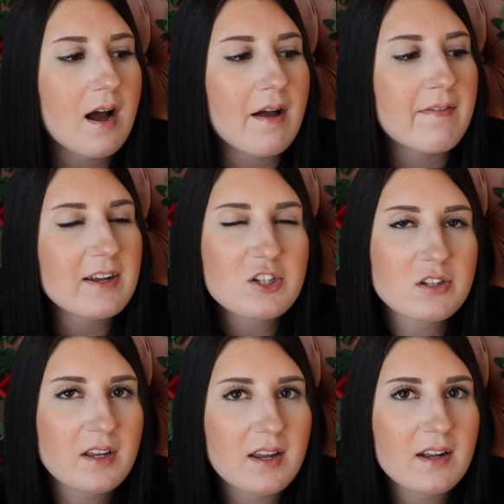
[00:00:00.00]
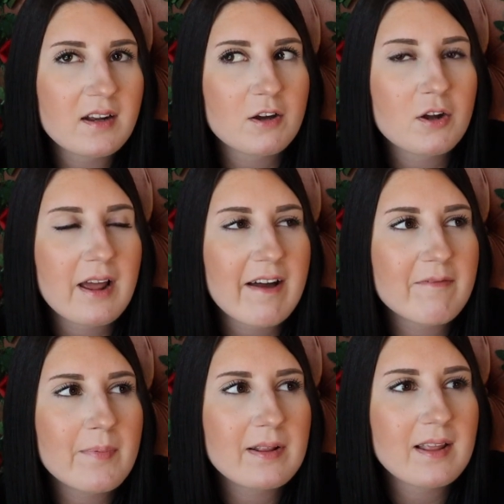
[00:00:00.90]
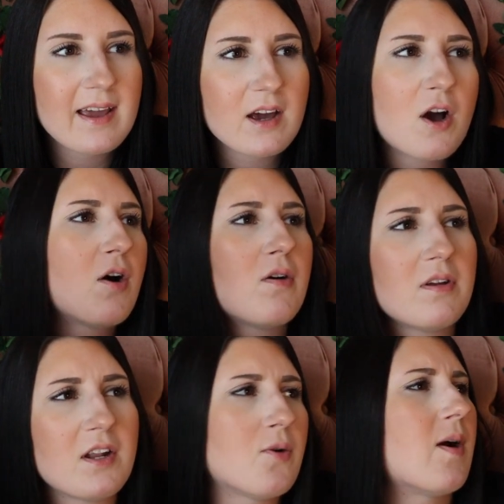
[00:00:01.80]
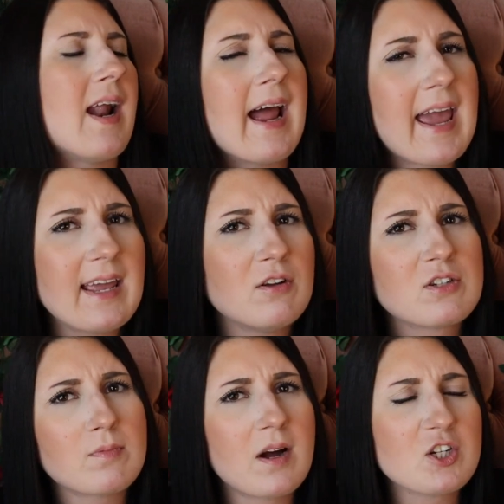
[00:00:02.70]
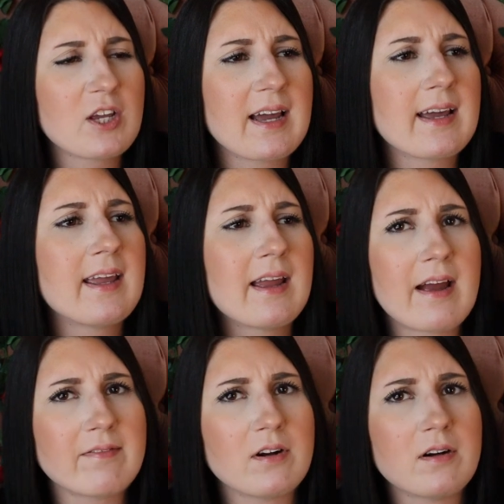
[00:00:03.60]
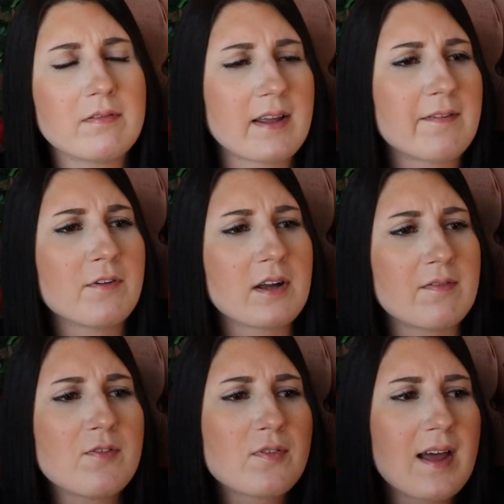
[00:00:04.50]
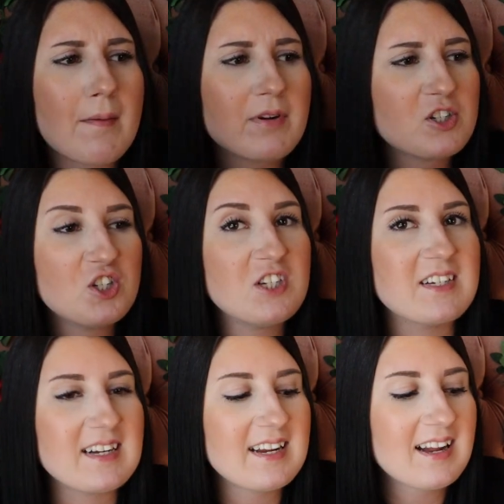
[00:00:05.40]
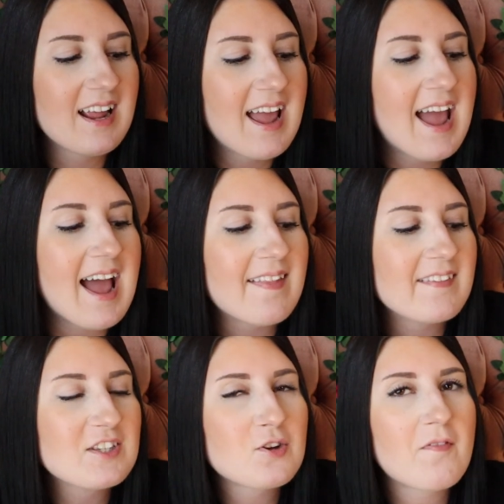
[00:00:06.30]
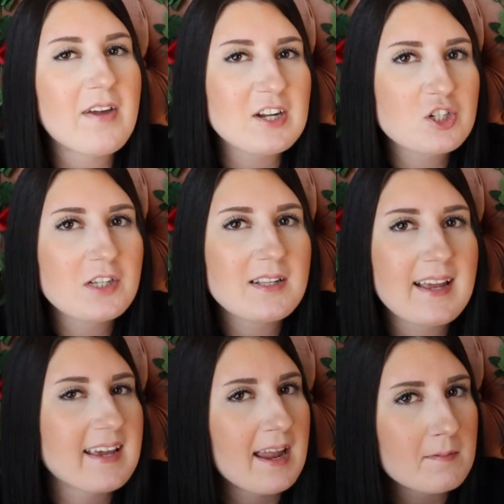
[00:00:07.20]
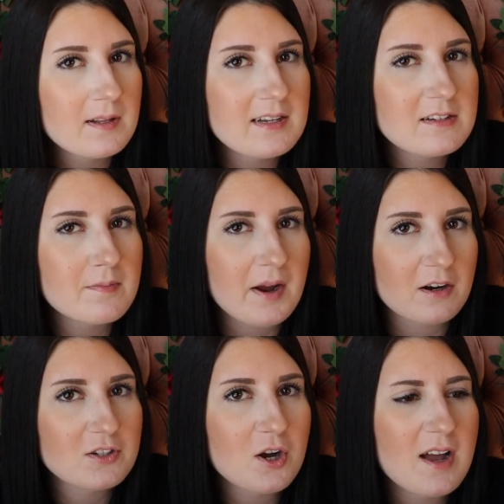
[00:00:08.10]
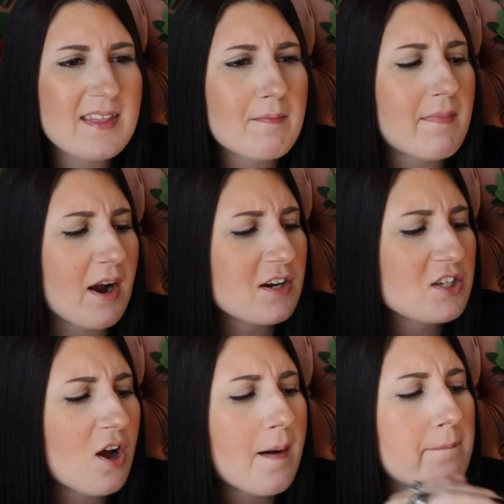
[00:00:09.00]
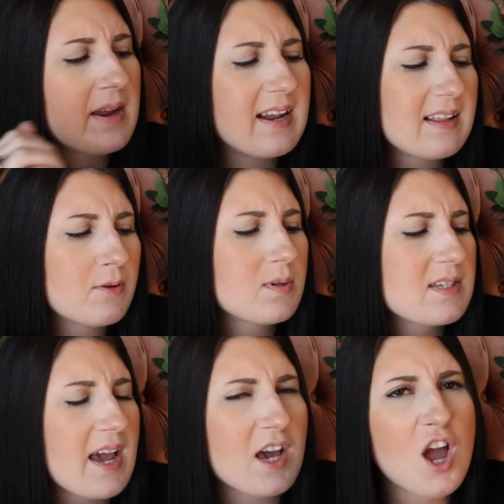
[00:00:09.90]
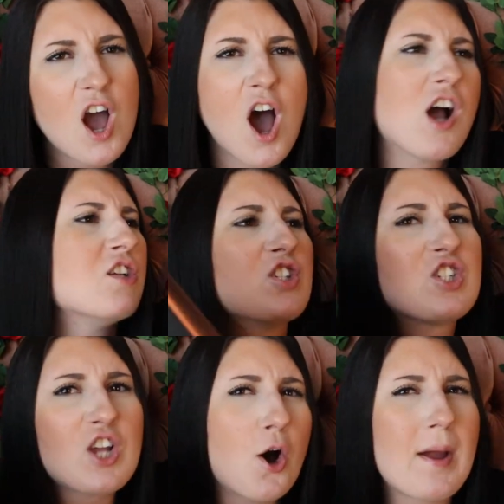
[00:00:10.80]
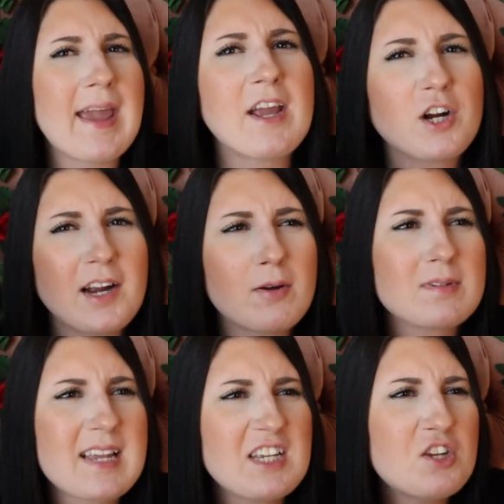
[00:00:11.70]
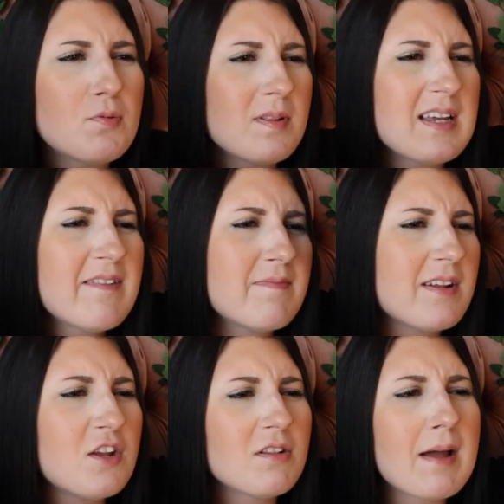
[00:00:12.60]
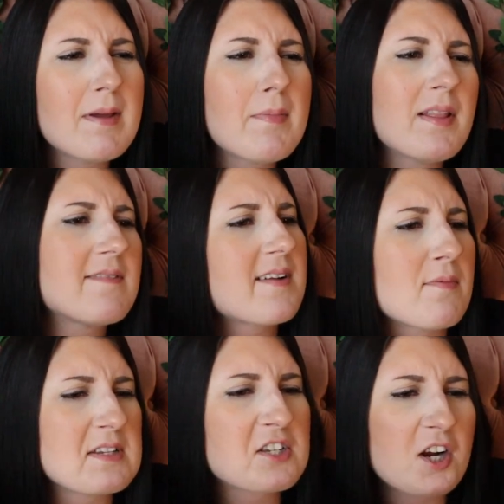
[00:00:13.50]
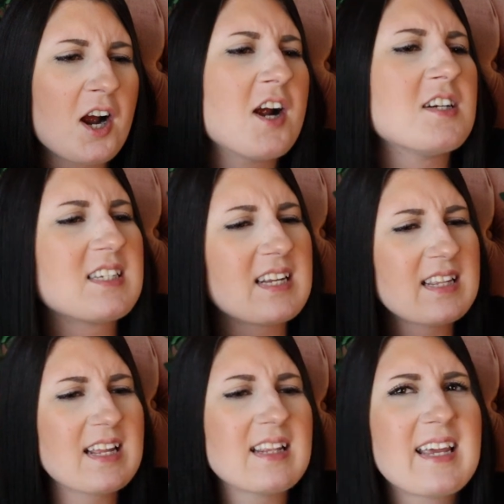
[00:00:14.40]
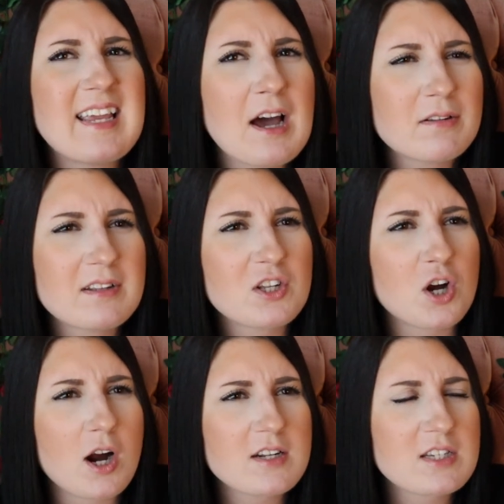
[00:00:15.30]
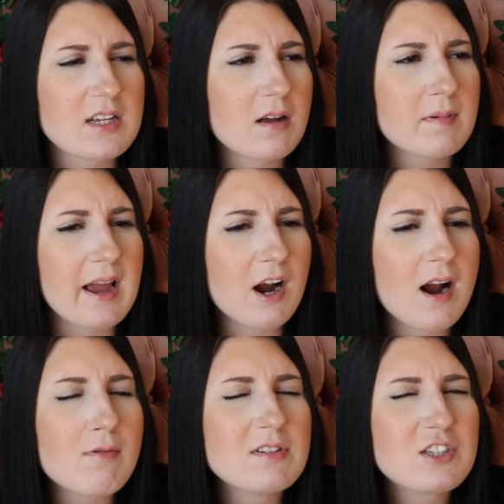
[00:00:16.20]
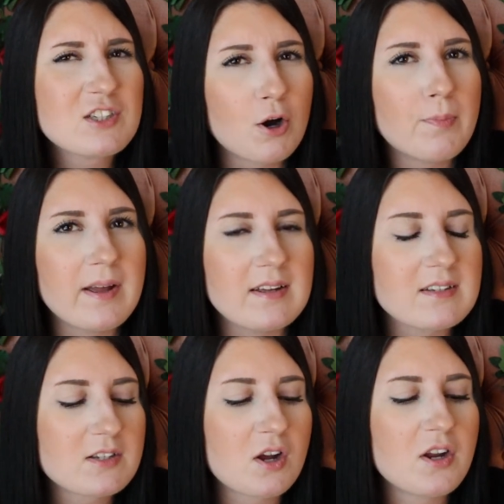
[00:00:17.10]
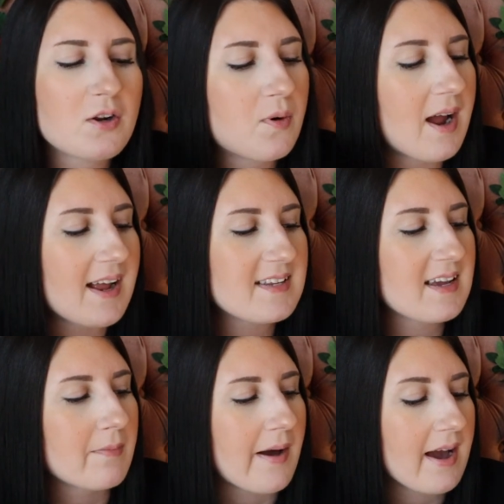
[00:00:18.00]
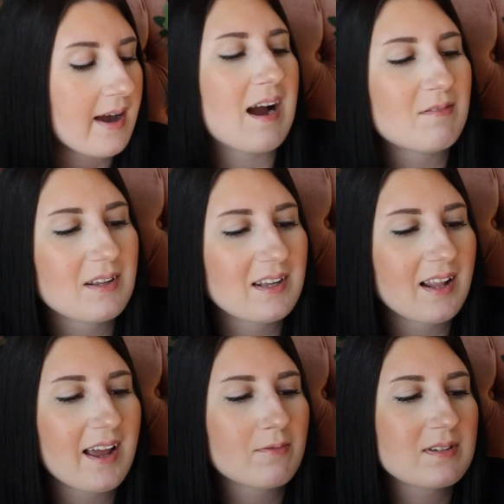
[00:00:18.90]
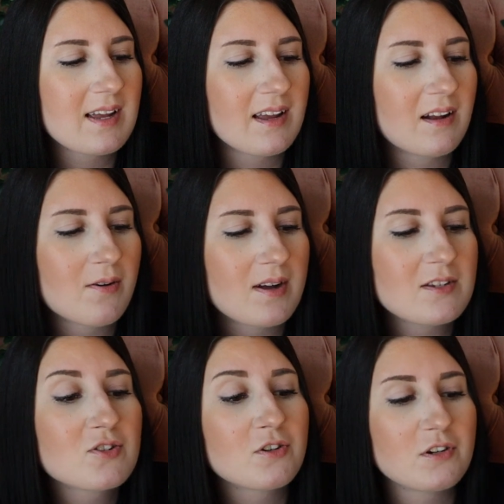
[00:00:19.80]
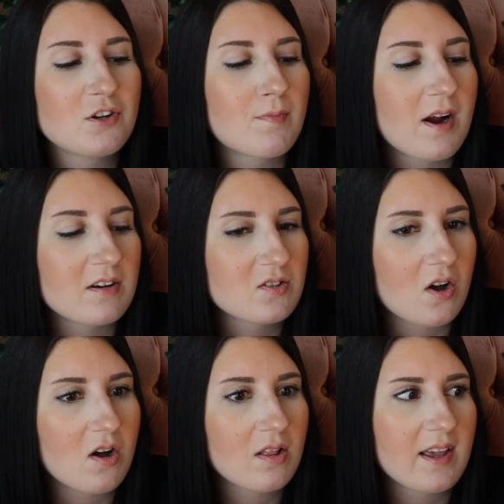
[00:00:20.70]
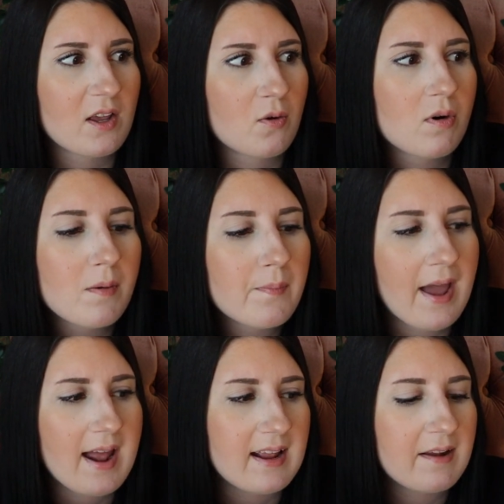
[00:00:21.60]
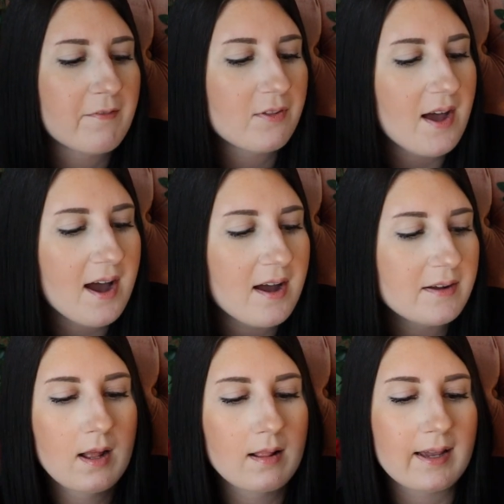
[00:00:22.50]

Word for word: Evangeline could have been like, oh, you know what? I hate you so much. I can't ever, like, forgive you for that. But she didn't. And then so Evangeline, like, came clean to Marisol. And then Marisol immediately was like, so angry and was like, you believe, you let me believe I was cursed. And then, like, yelled at the guards to come get her. I was so pissed. So, you know what? I take it back. I really, like, was like, you know what? Screw you, Marisol. Like, you're petty for that.